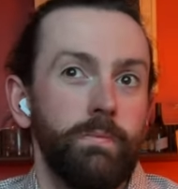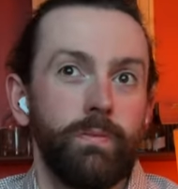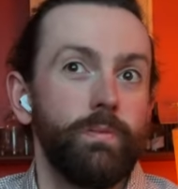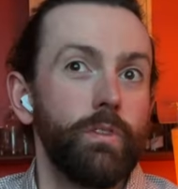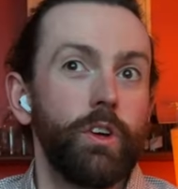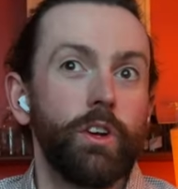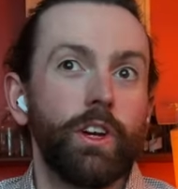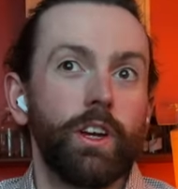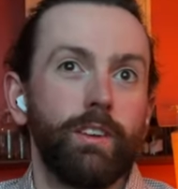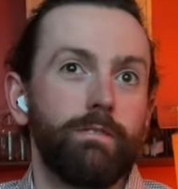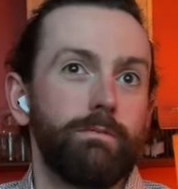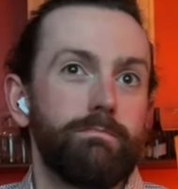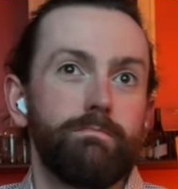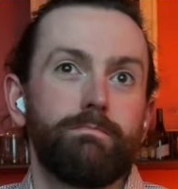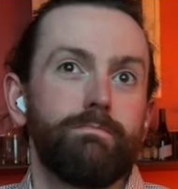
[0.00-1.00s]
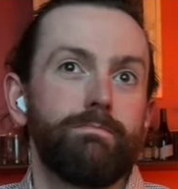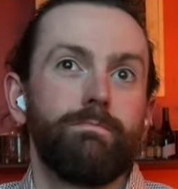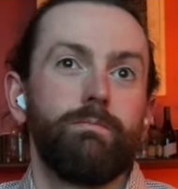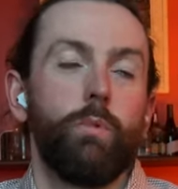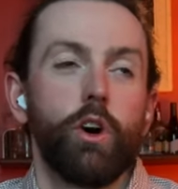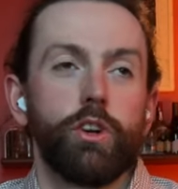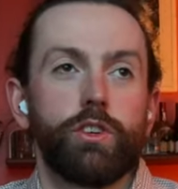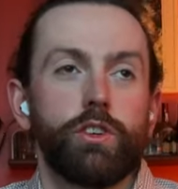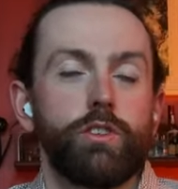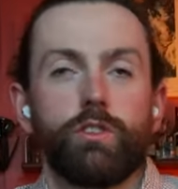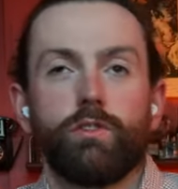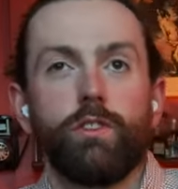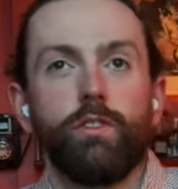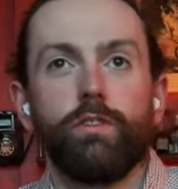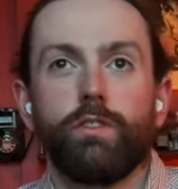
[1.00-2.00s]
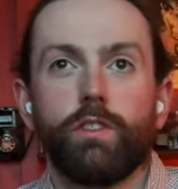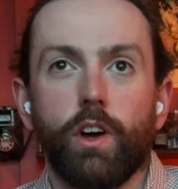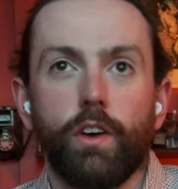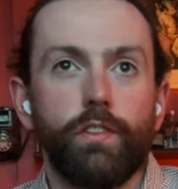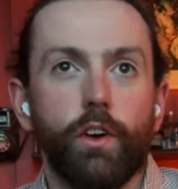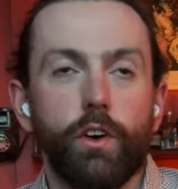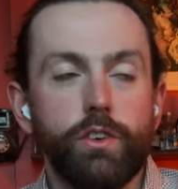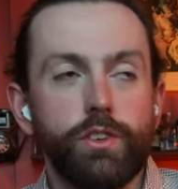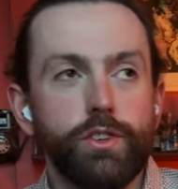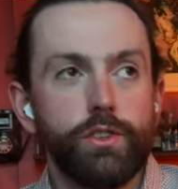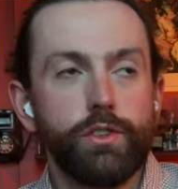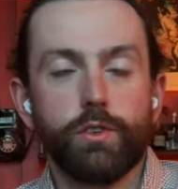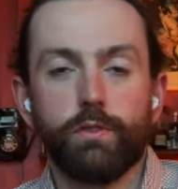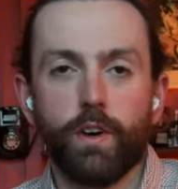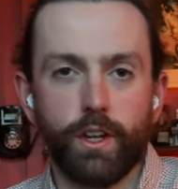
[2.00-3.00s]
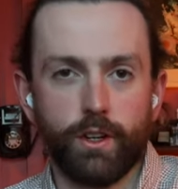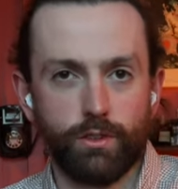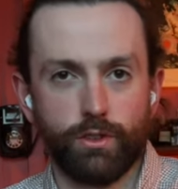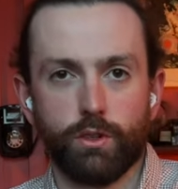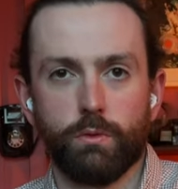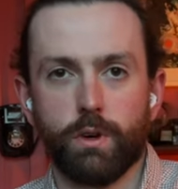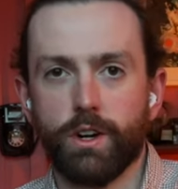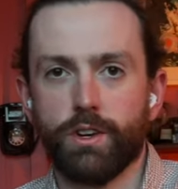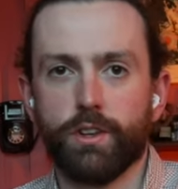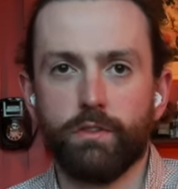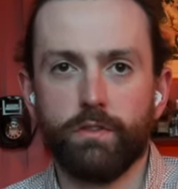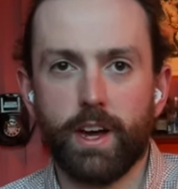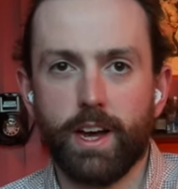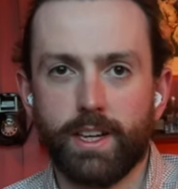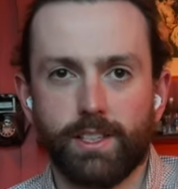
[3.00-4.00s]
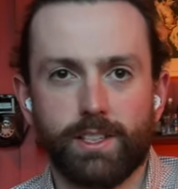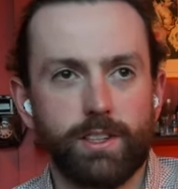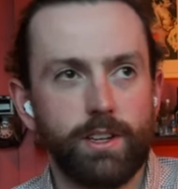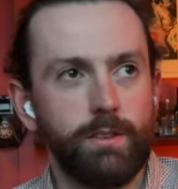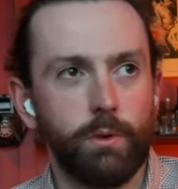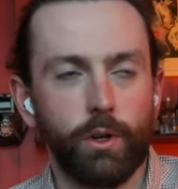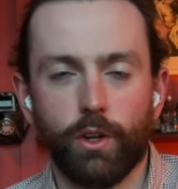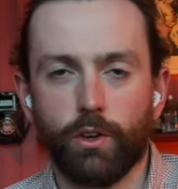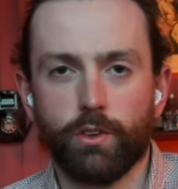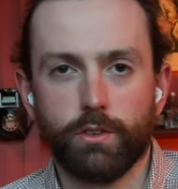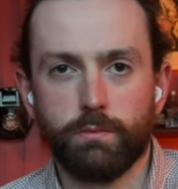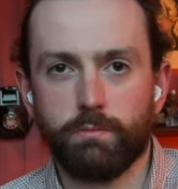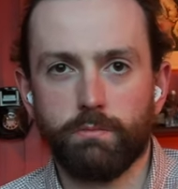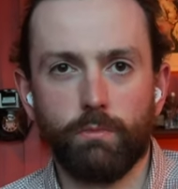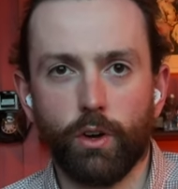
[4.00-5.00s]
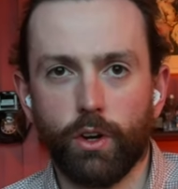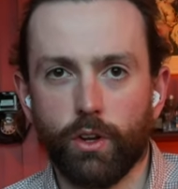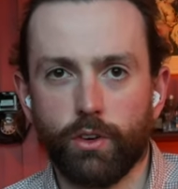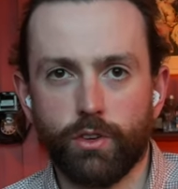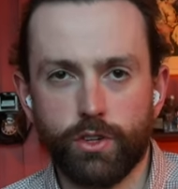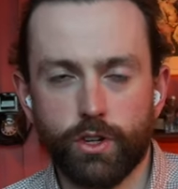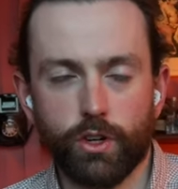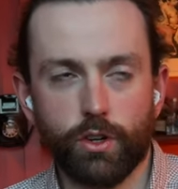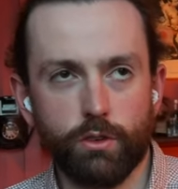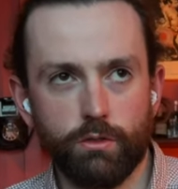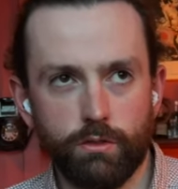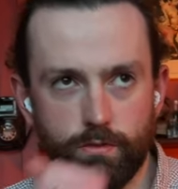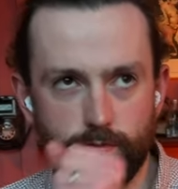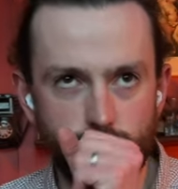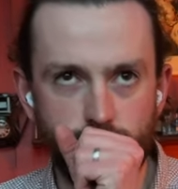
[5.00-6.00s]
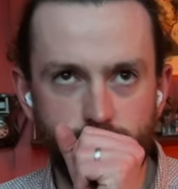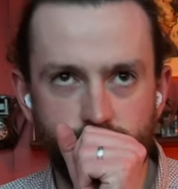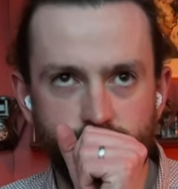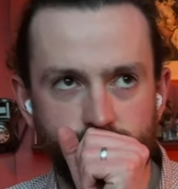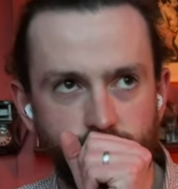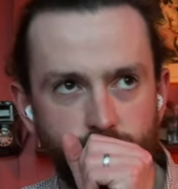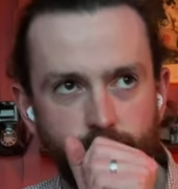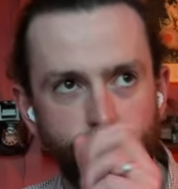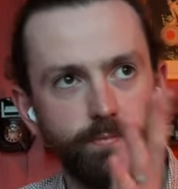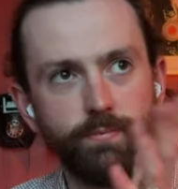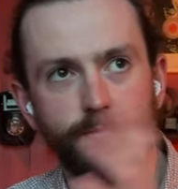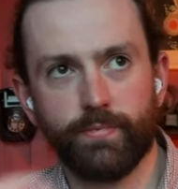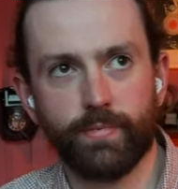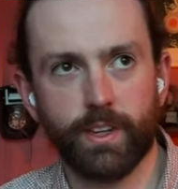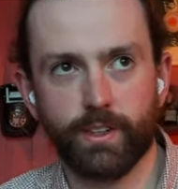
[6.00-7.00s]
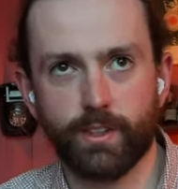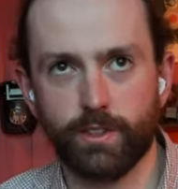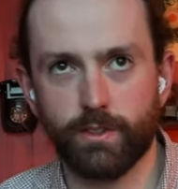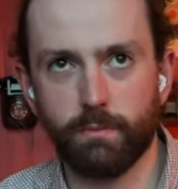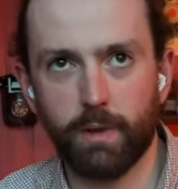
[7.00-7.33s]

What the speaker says: You can watch 1,000 YouTube videos on where to invest 100 euro. It doesn't